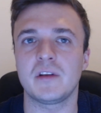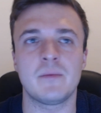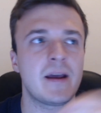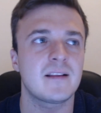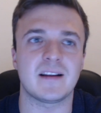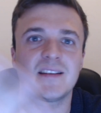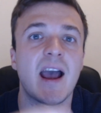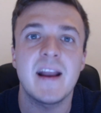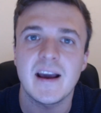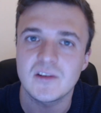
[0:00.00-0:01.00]
You make like
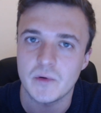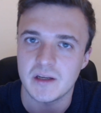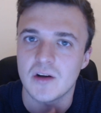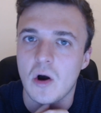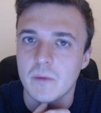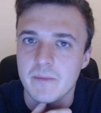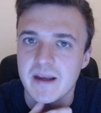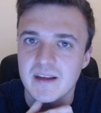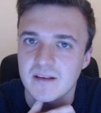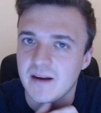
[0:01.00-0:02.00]
10x what you normally
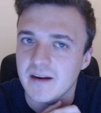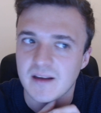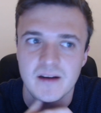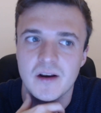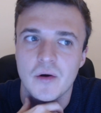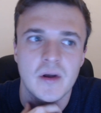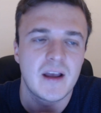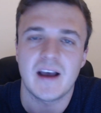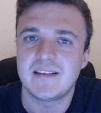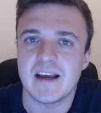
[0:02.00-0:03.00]
make in like, I don't know,
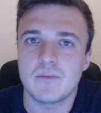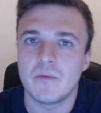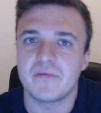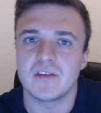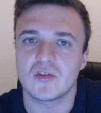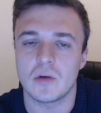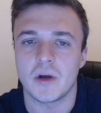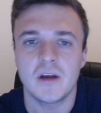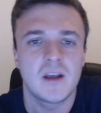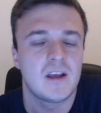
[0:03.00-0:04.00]
a dead month in
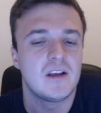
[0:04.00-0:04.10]
summer.